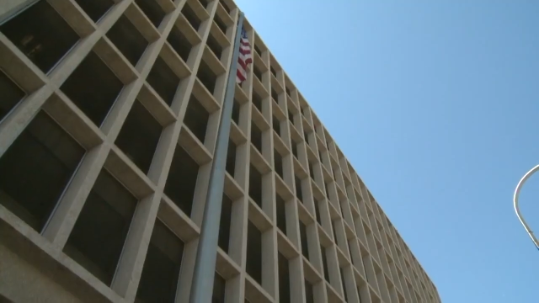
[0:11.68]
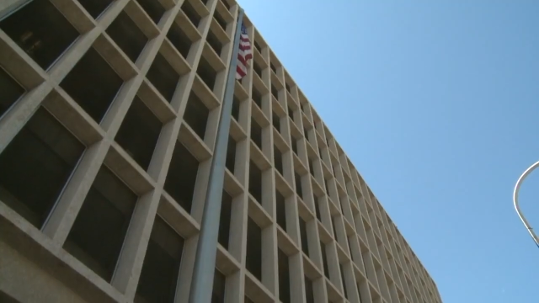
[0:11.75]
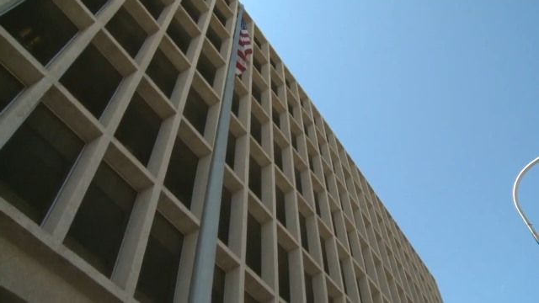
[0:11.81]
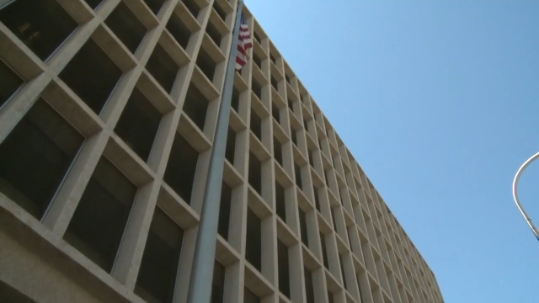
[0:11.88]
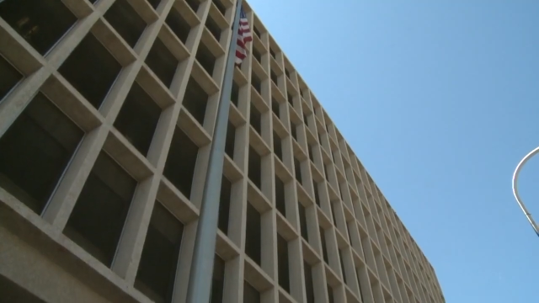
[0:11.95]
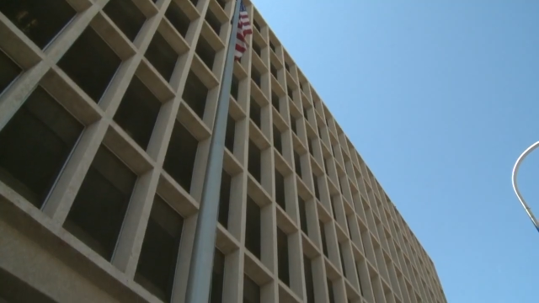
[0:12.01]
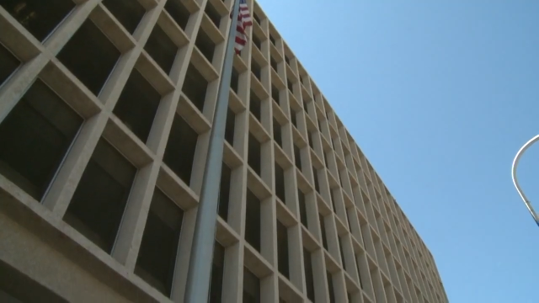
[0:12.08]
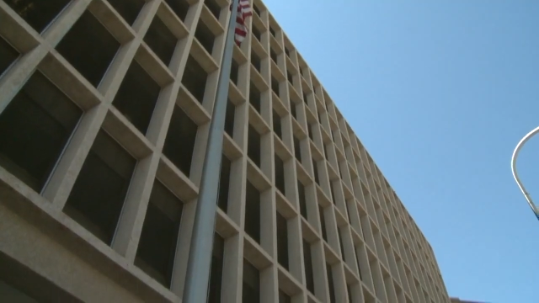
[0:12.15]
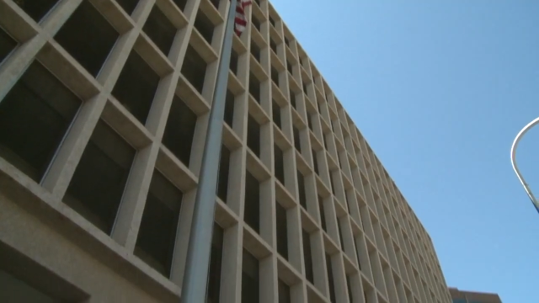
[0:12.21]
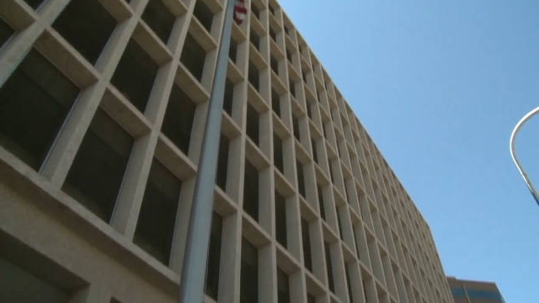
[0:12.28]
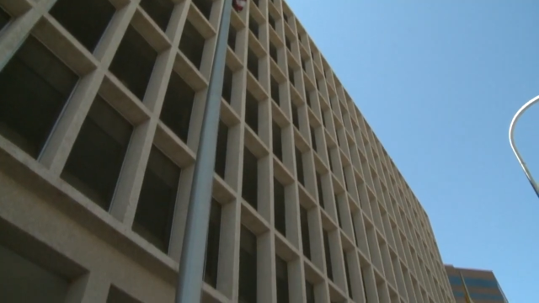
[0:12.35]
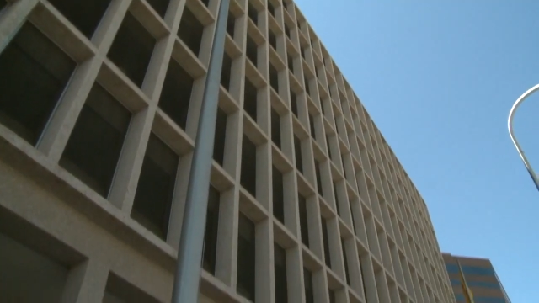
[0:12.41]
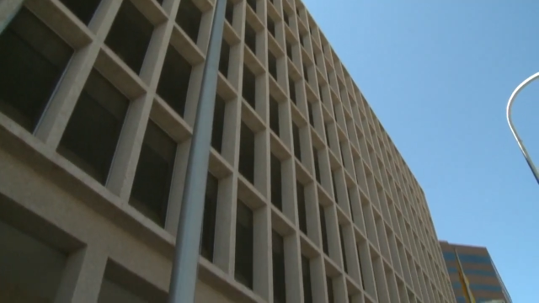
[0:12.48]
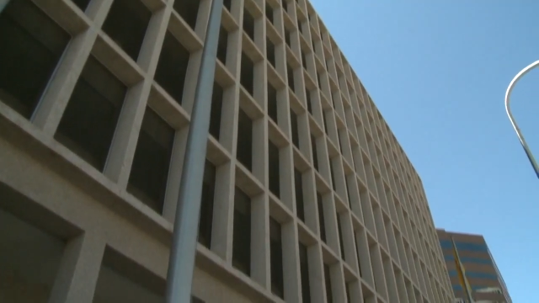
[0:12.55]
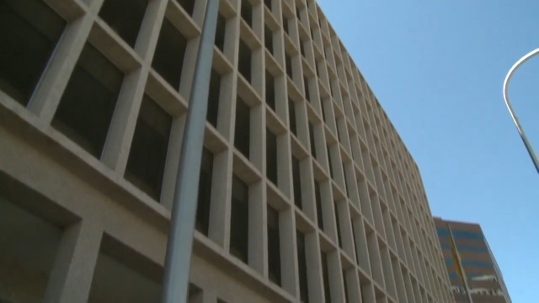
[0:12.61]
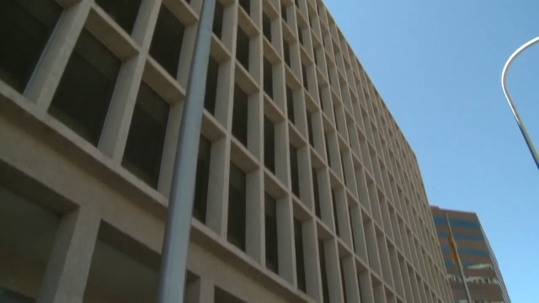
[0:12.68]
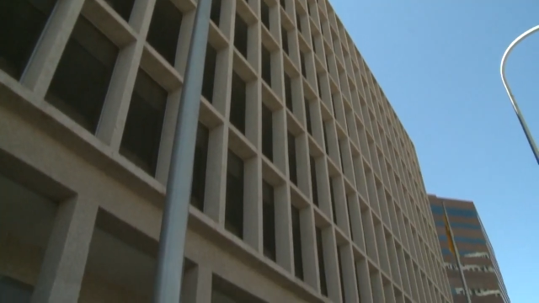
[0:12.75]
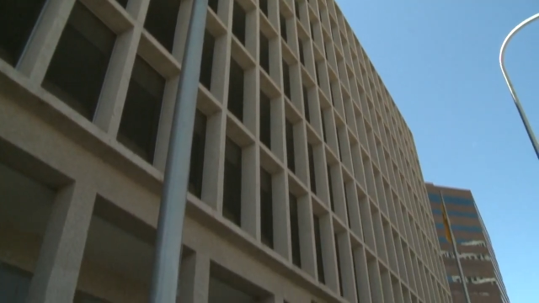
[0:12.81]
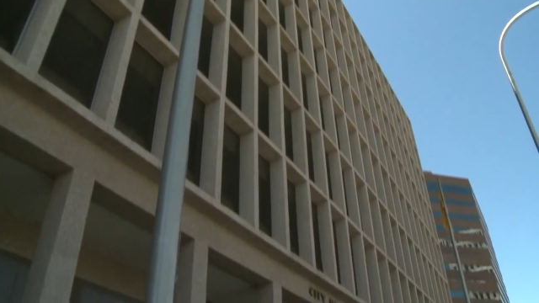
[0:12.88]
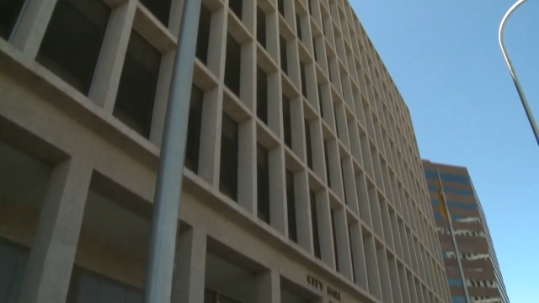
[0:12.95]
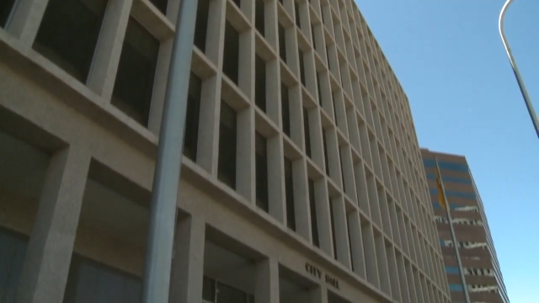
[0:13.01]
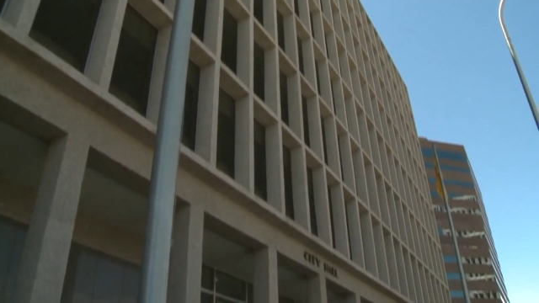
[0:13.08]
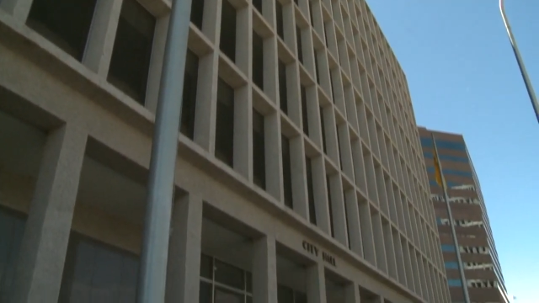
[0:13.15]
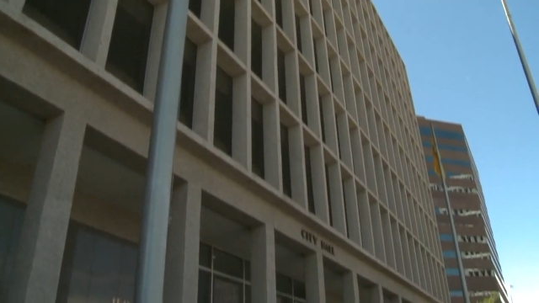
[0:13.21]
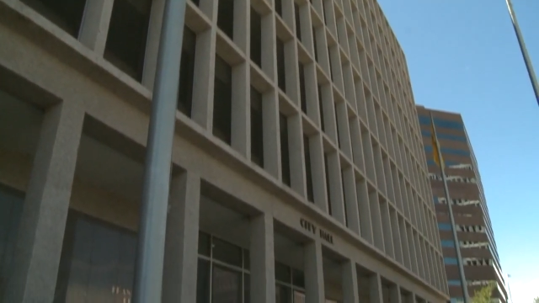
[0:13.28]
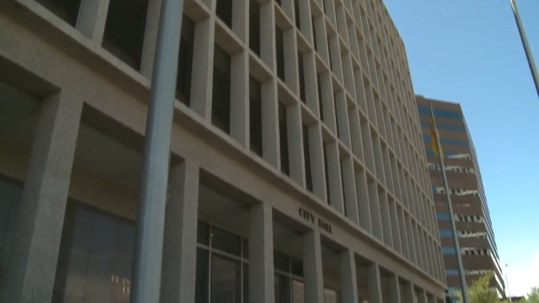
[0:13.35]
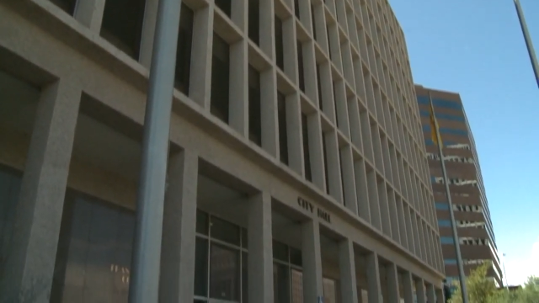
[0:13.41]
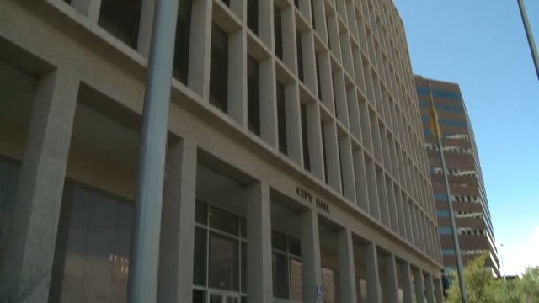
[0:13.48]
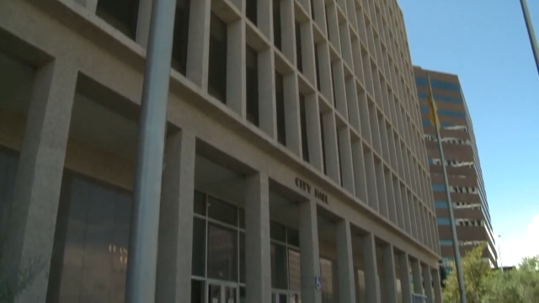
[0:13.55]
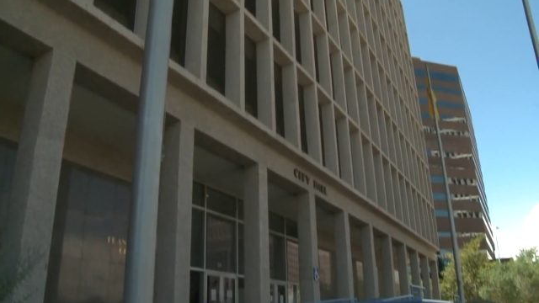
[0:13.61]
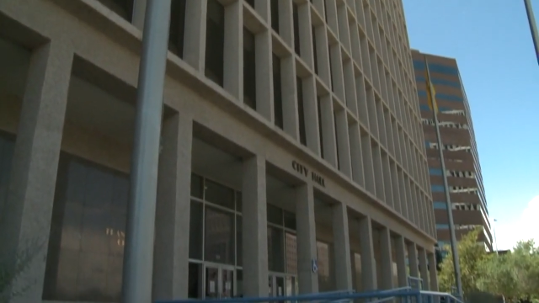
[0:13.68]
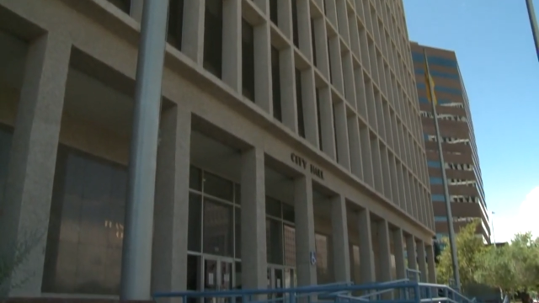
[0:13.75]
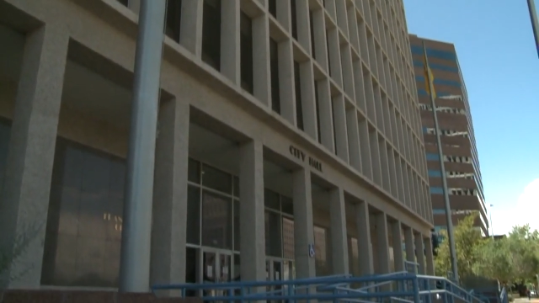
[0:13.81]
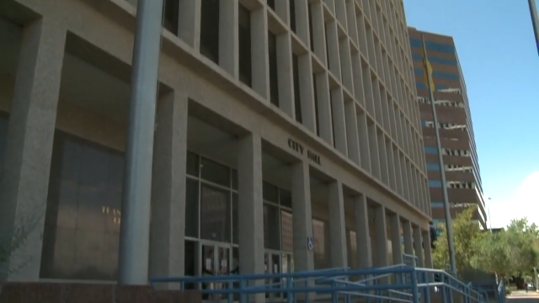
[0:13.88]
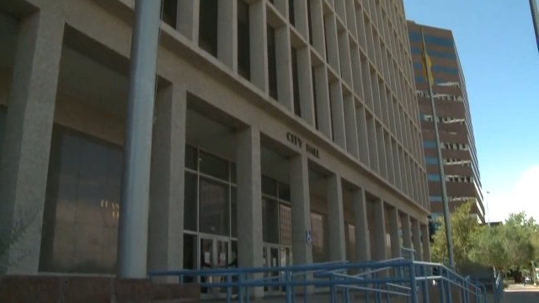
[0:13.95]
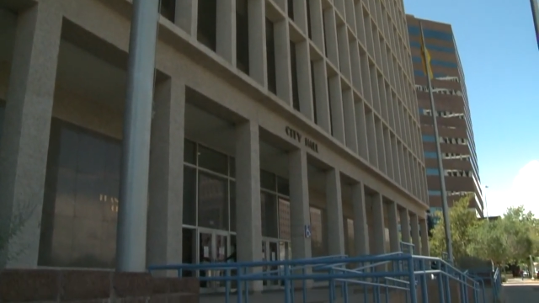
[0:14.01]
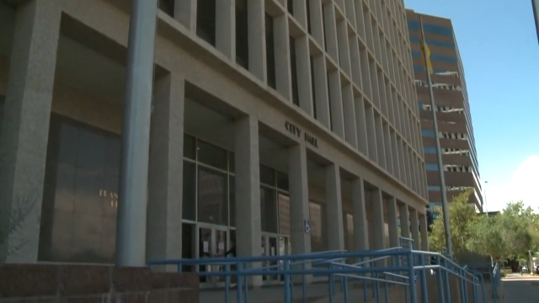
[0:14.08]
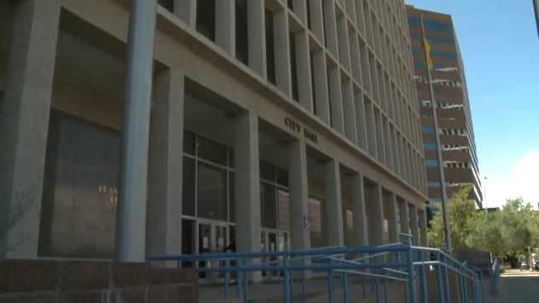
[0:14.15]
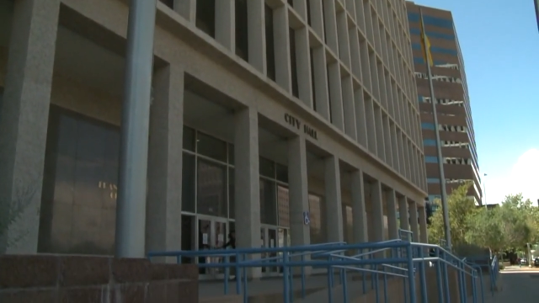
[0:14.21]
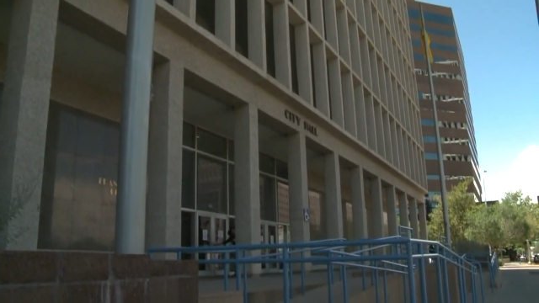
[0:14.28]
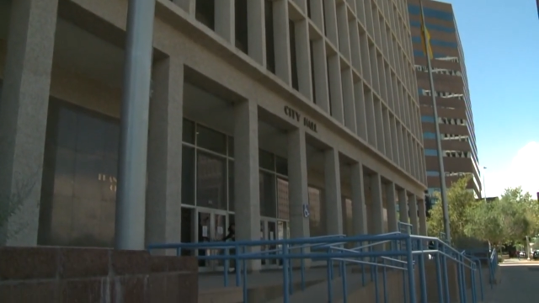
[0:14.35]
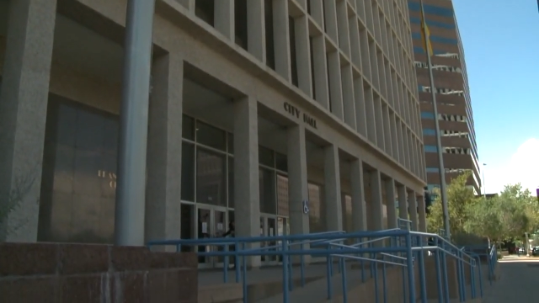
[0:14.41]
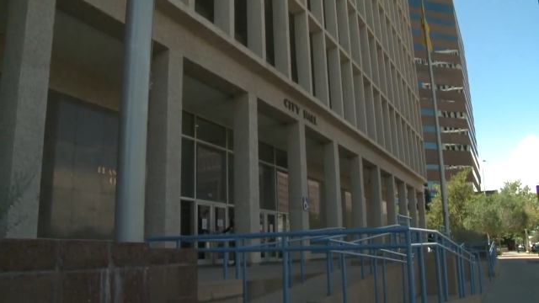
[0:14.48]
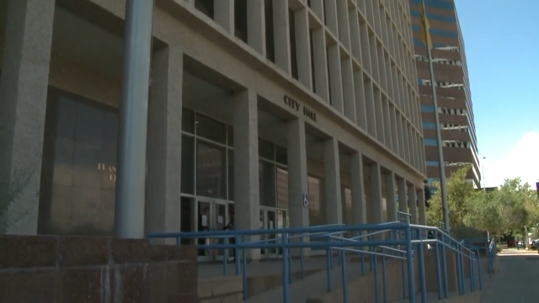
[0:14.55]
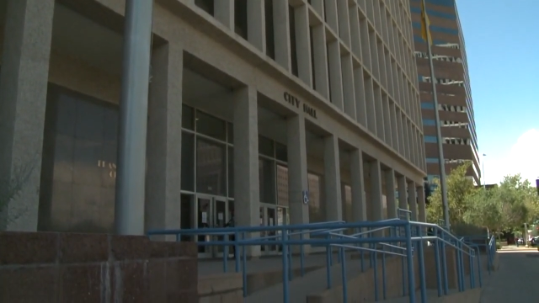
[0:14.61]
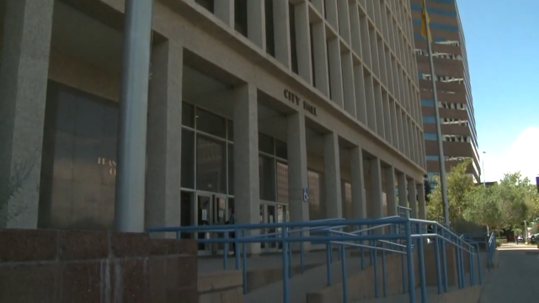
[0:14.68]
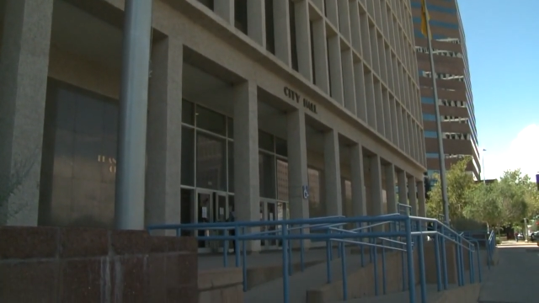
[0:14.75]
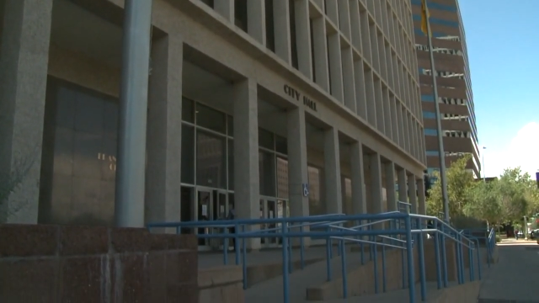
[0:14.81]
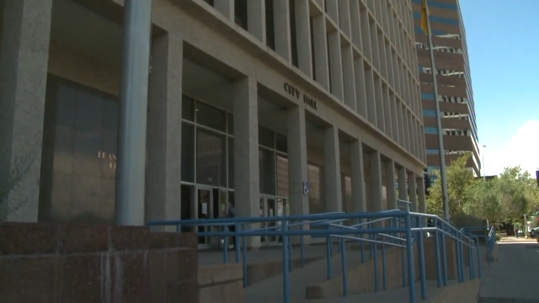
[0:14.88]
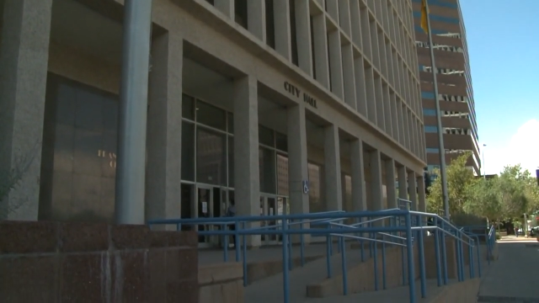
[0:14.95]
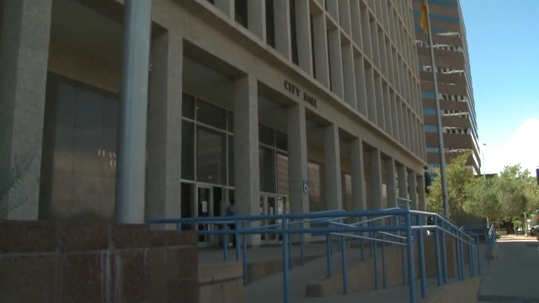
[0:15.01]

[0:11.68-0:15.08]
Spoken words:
(no speaker visible)